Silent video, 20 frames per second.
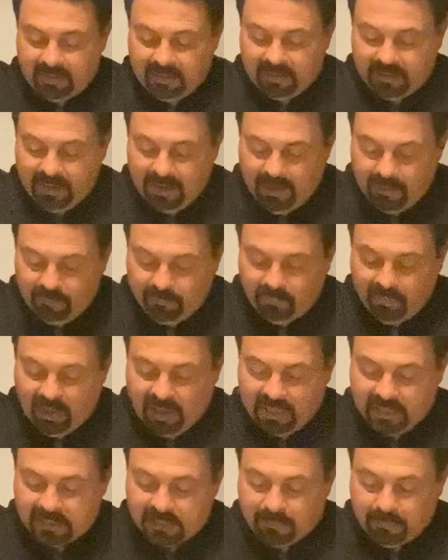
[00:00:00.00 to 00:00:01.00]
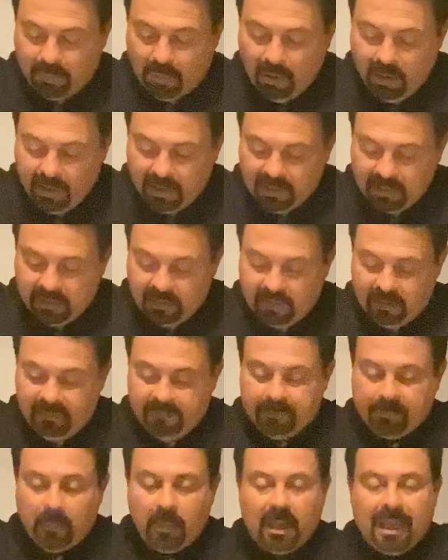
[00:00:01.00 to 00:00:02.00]
gift that is upon it,
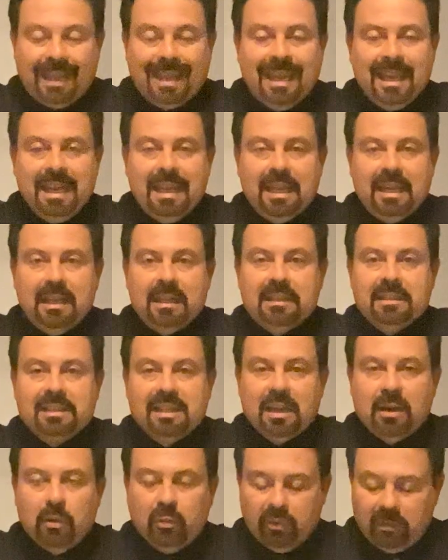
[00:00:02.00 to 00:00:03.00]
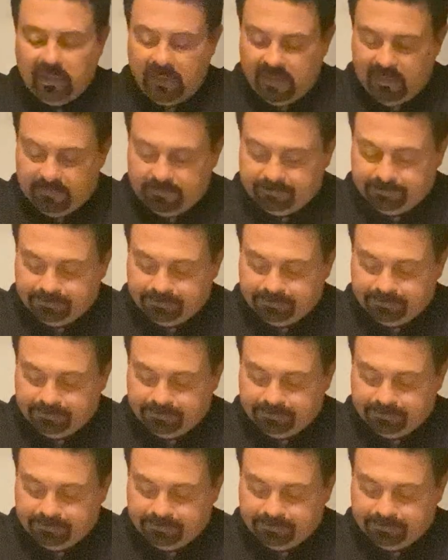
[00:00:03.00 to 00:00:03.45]
he is guilty.